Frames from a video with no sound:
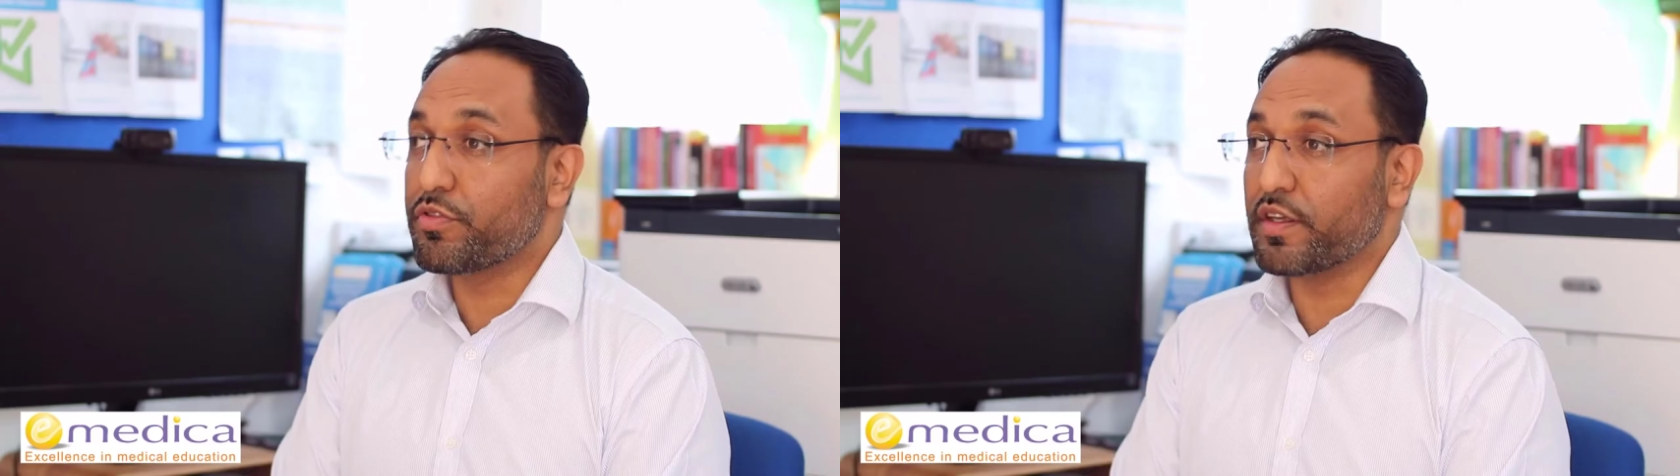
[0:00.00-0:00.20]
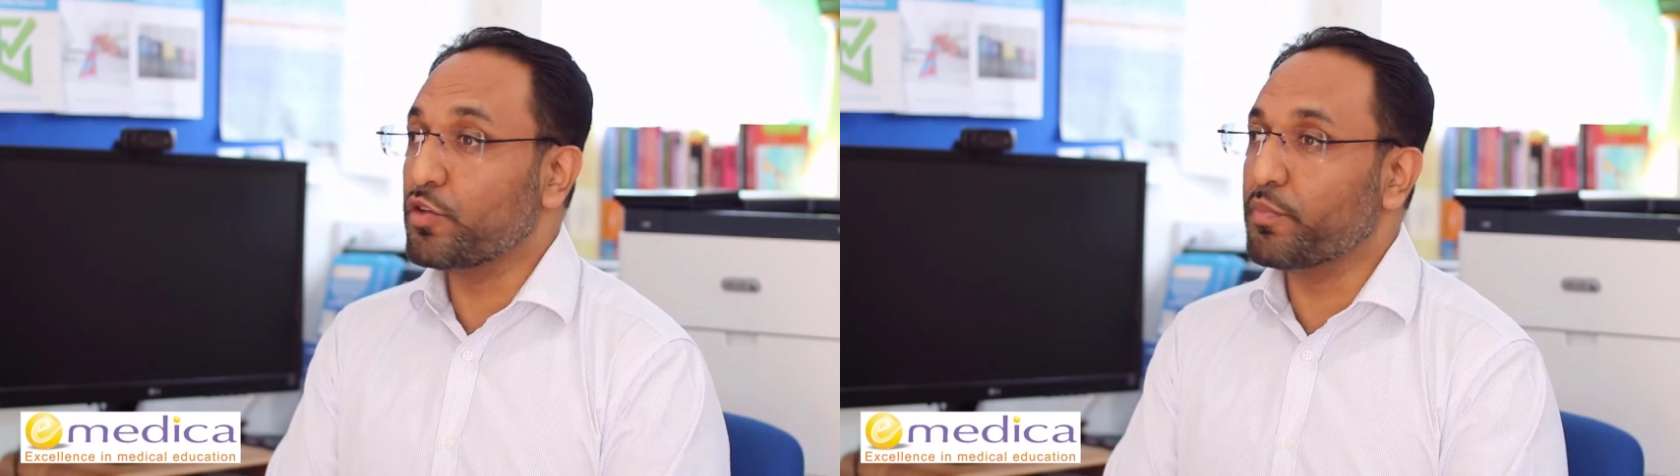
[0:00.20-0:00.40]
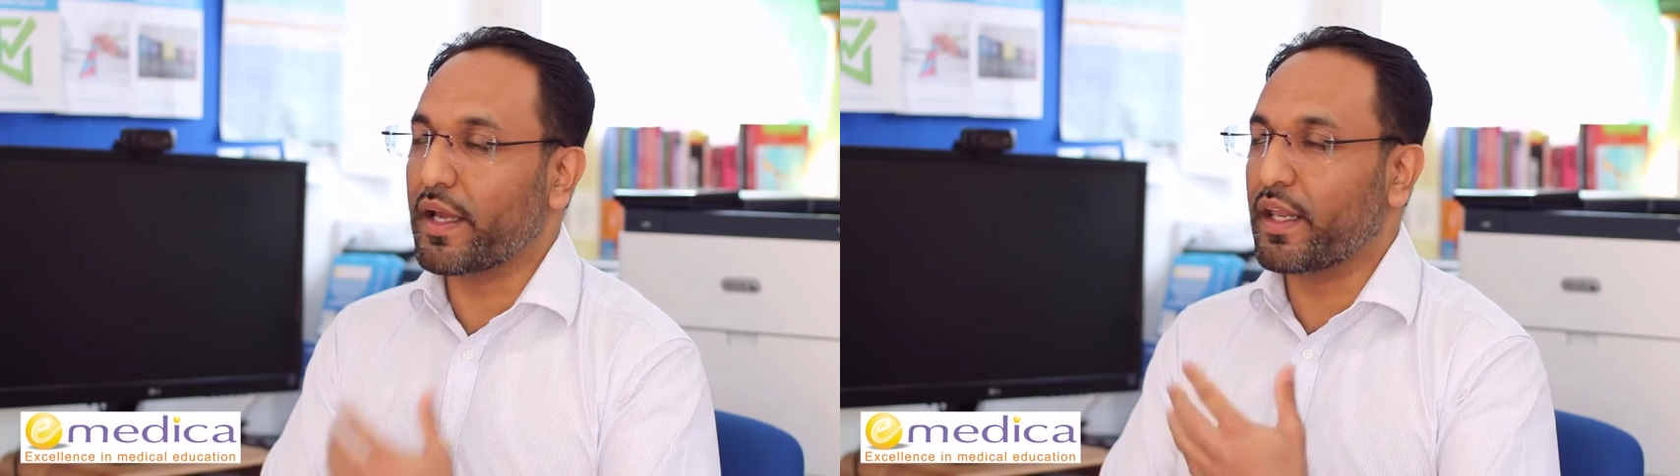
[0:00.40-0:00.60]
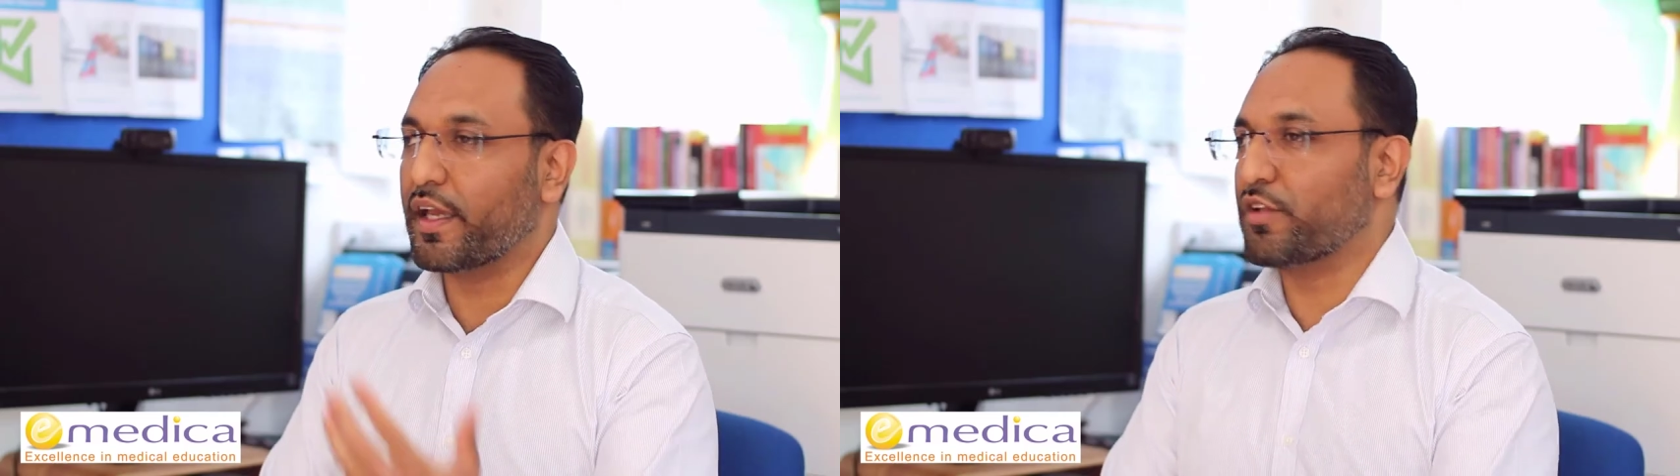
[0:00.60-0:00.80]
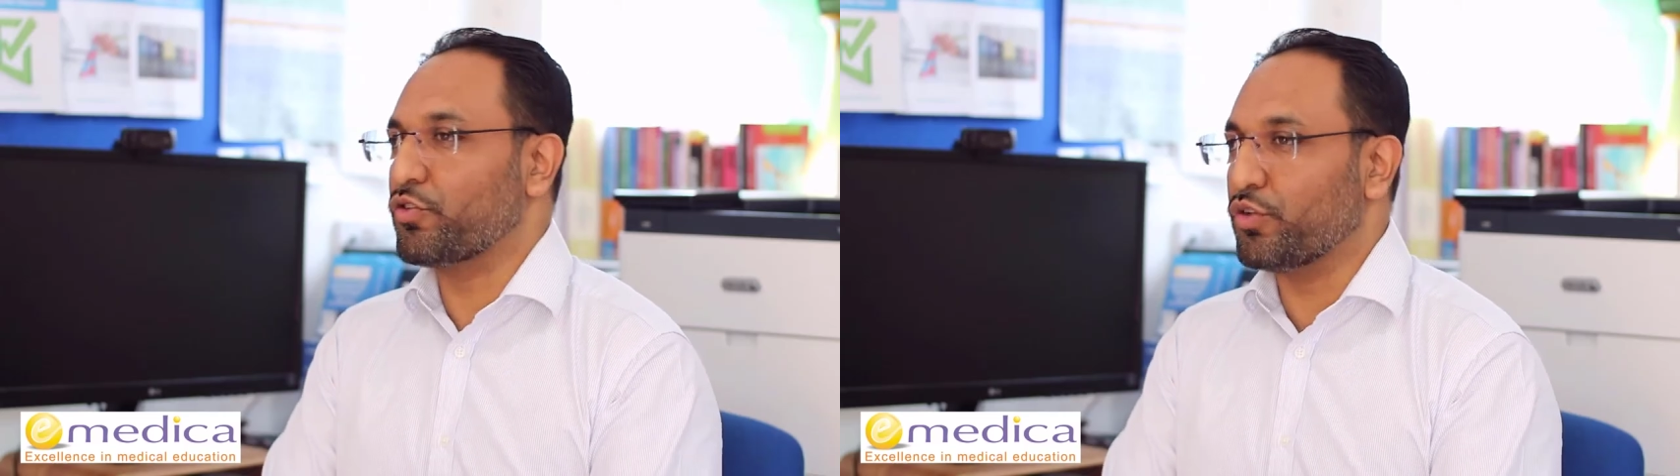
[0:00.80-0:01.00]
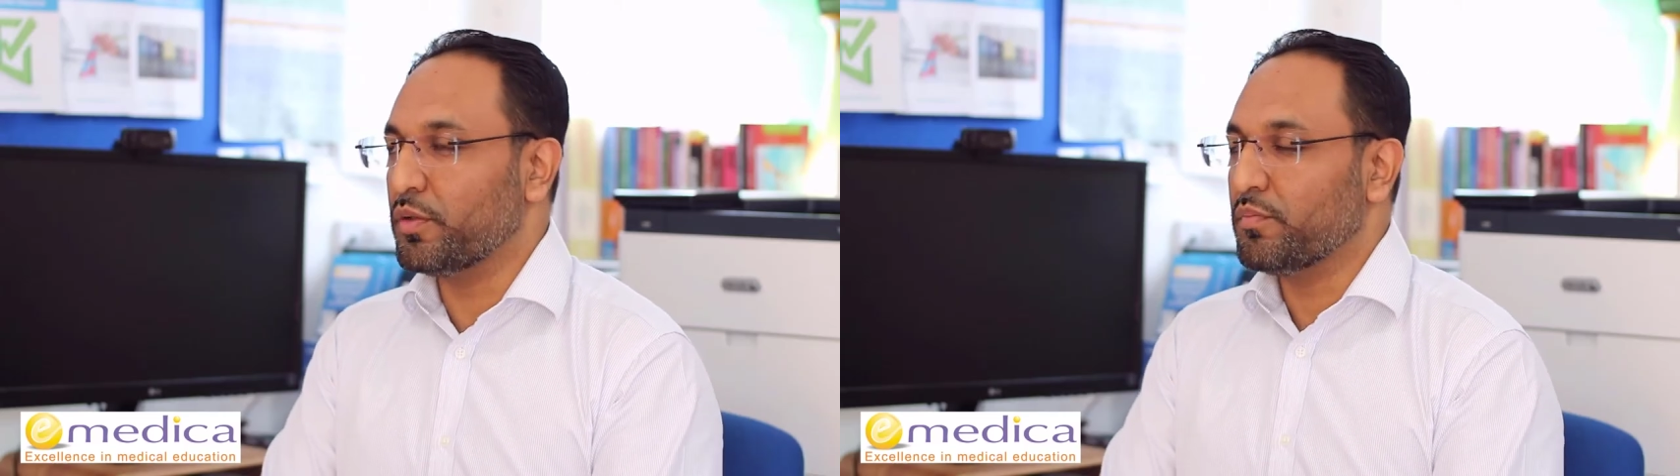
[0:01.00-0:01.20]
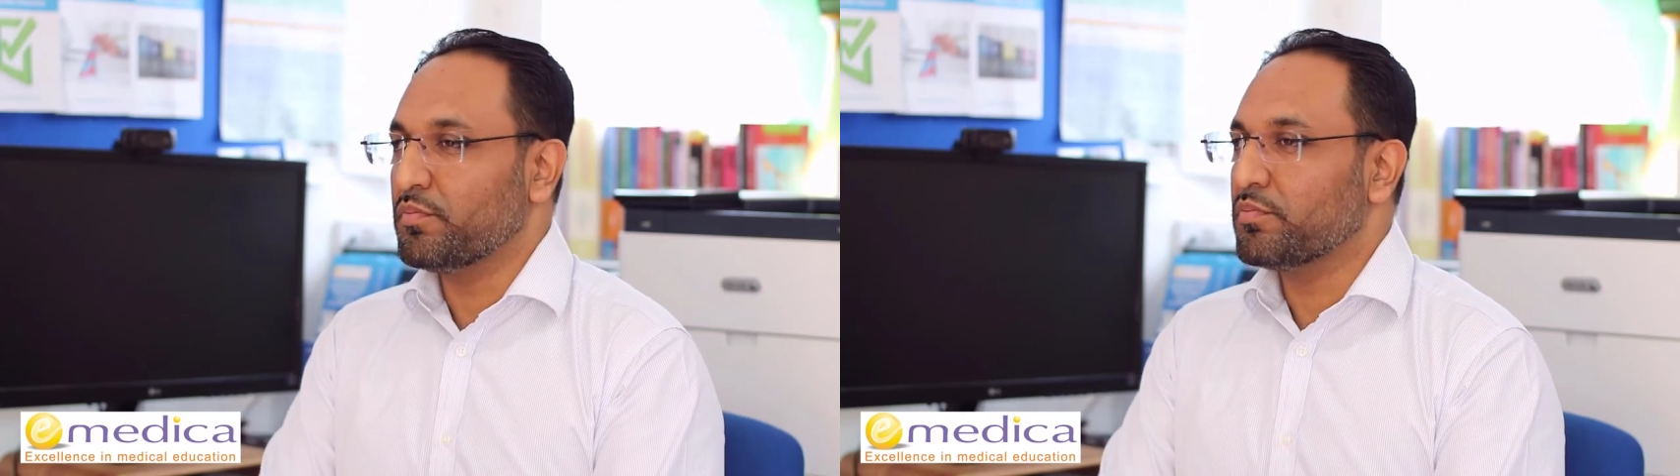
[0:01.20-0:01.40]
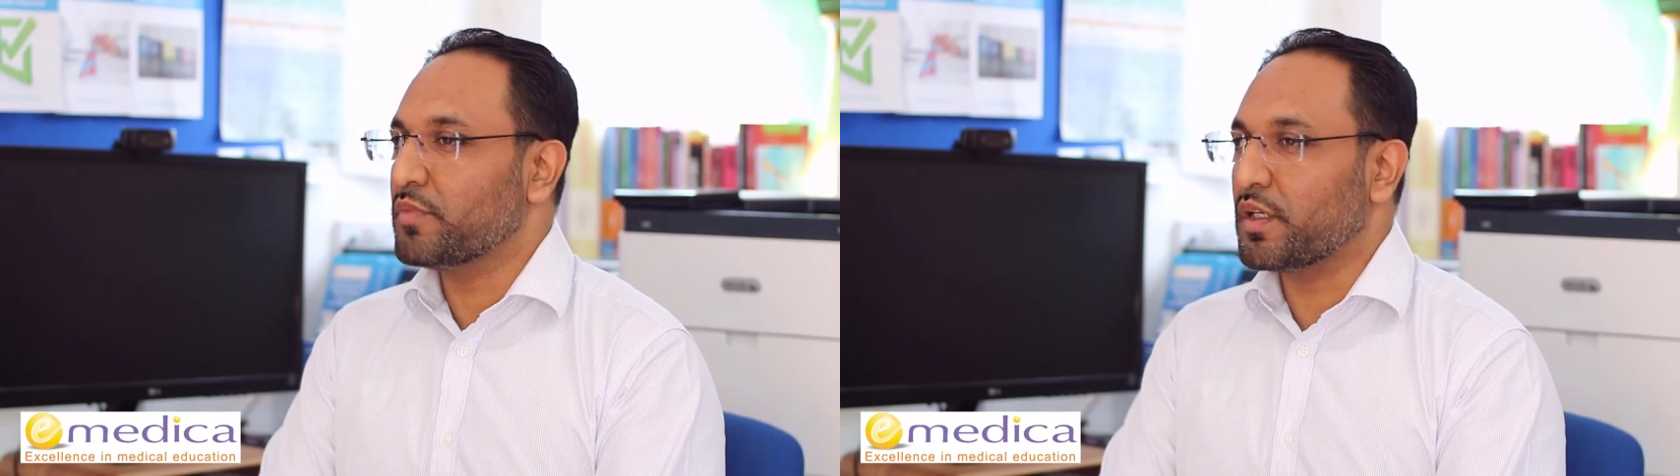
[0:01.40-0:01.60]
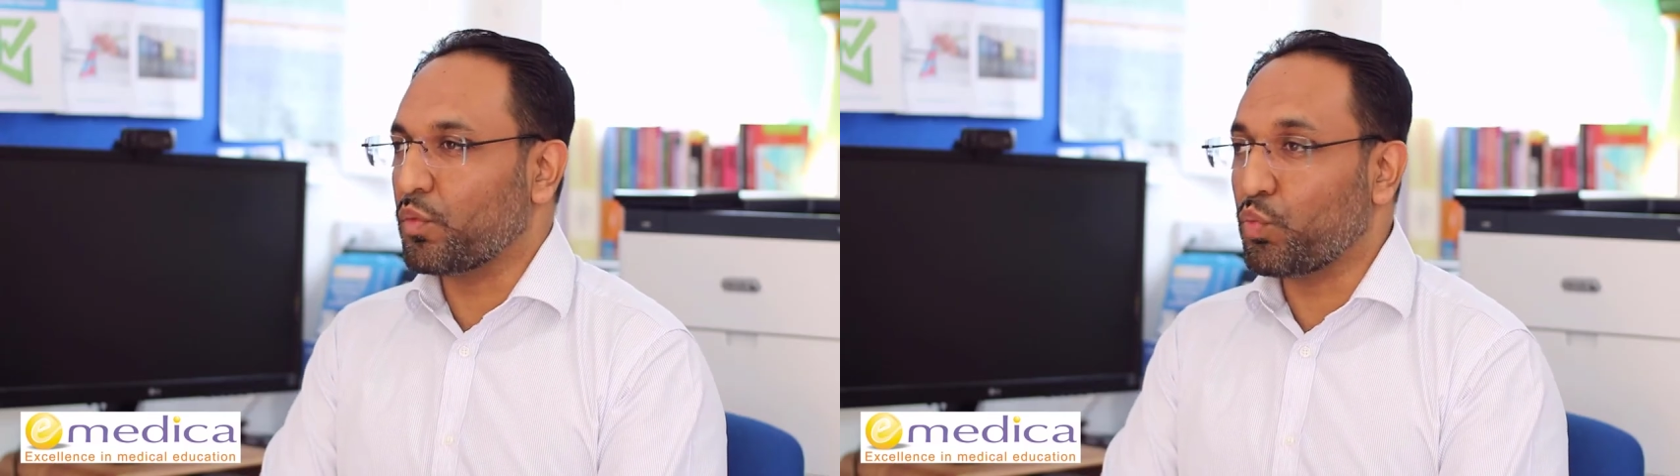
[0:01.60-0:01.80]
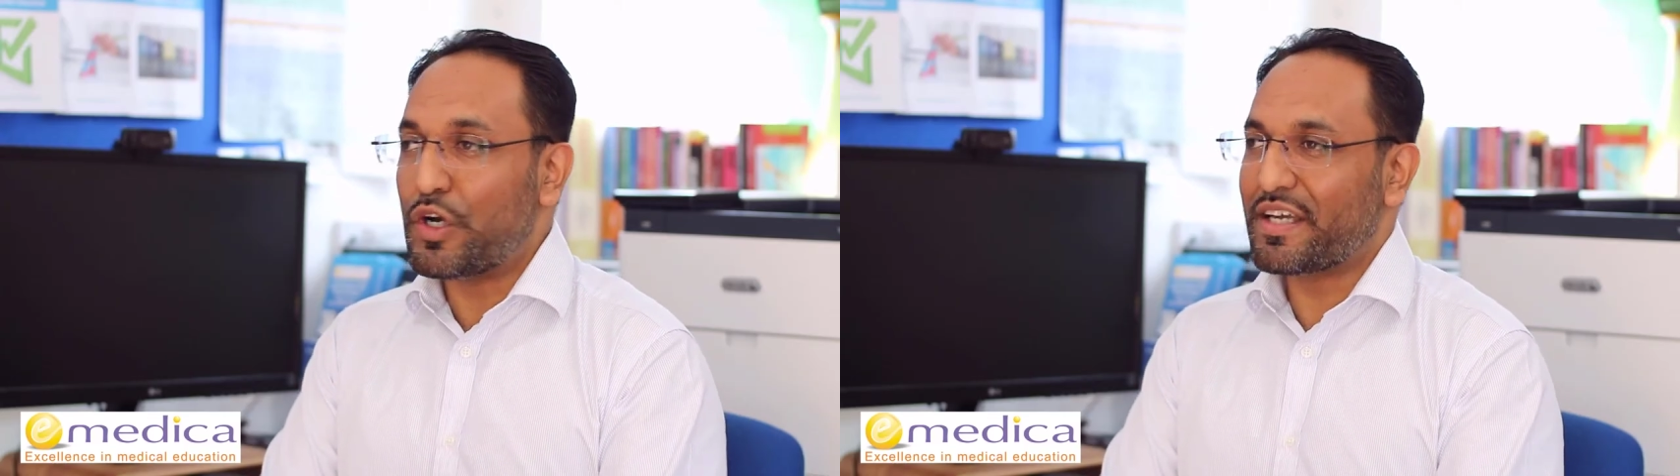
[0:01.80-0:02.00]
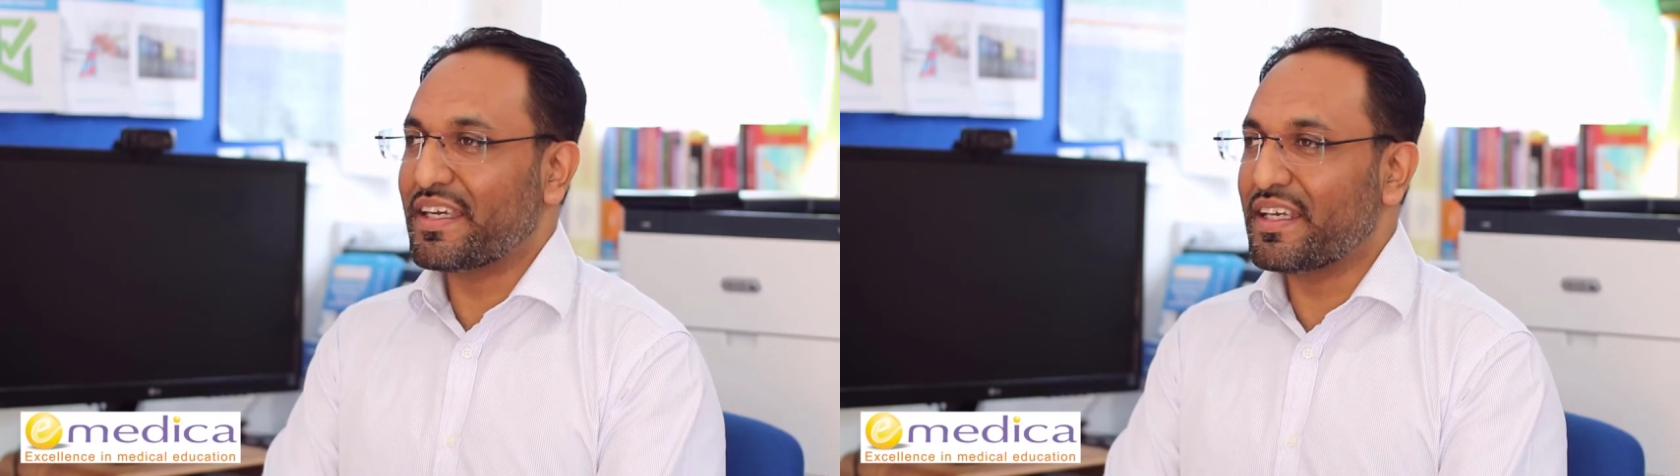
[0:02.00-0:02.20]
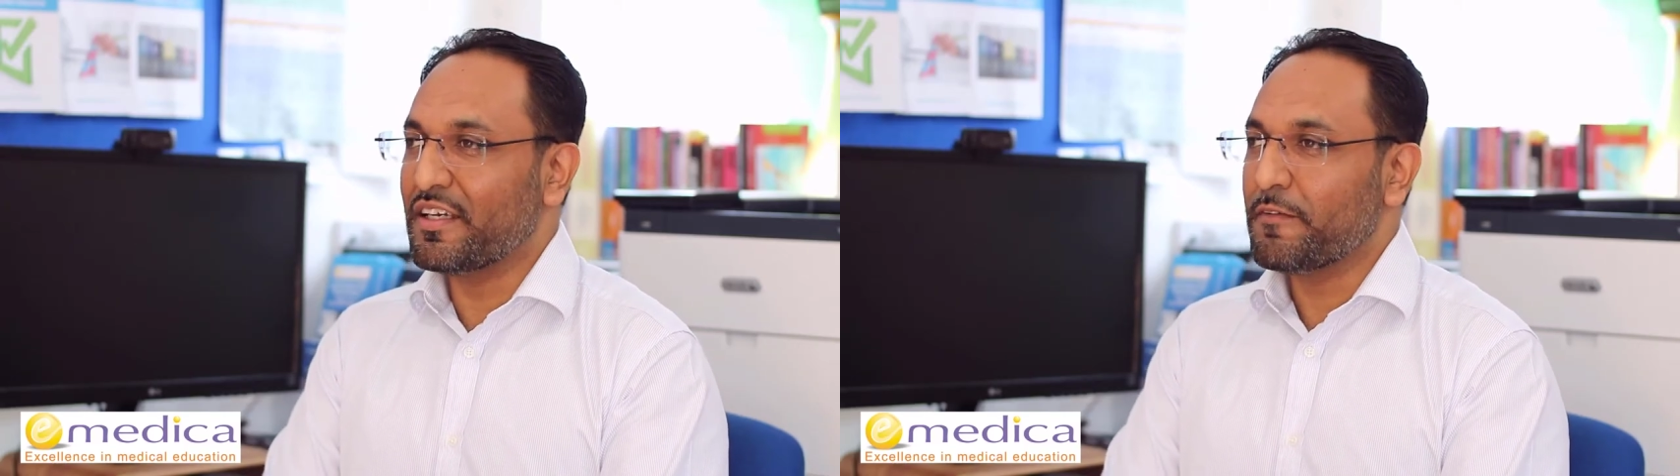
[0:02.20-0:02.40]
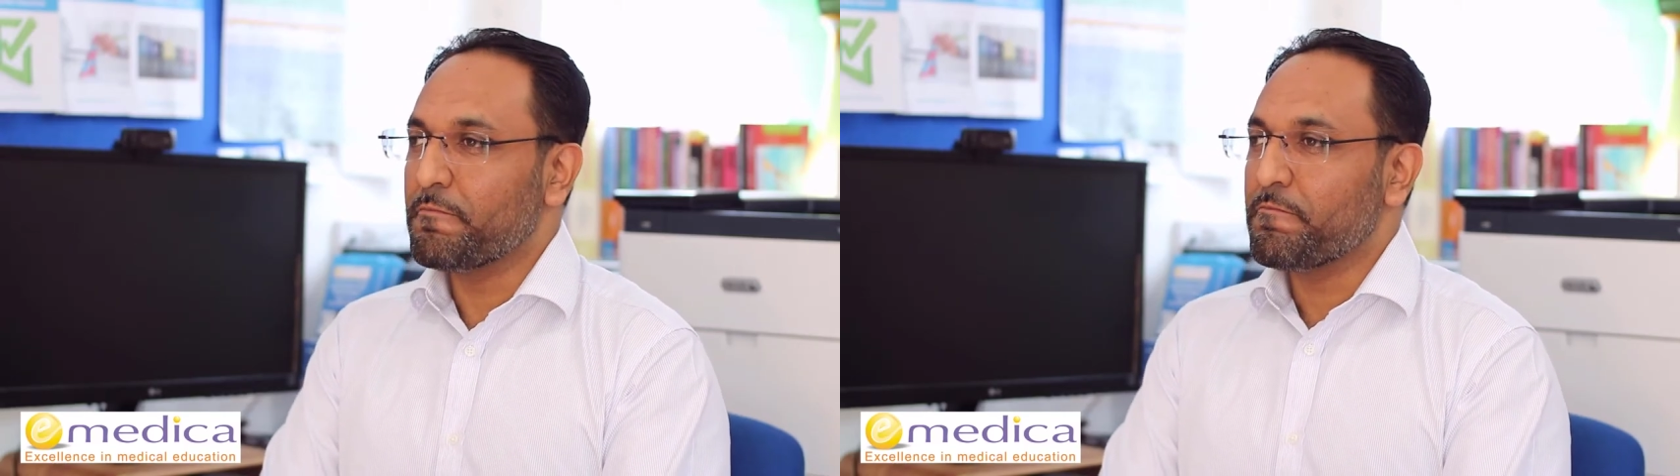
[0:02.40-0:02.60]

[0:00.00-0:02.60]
think you might like to work in,